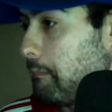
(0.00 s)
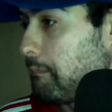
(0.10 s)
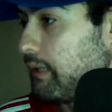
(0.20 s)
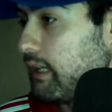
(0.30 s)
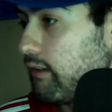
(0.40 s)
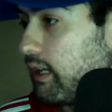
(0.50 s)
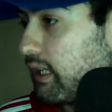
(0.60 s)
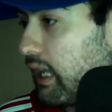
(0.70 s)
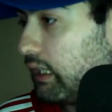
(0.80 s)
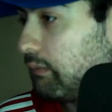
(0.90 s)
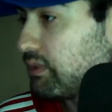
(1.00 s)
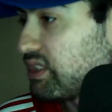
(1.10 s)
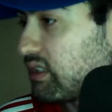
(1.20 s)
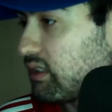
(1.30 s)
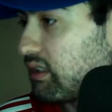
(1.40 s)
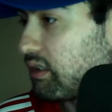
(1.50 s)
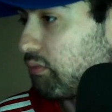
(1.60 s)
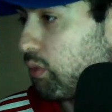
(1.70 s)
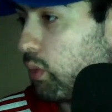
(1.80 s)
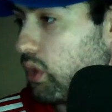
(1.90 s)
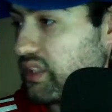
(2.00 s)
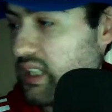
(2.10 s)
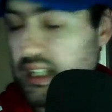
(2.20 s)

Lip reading: Playground Games reward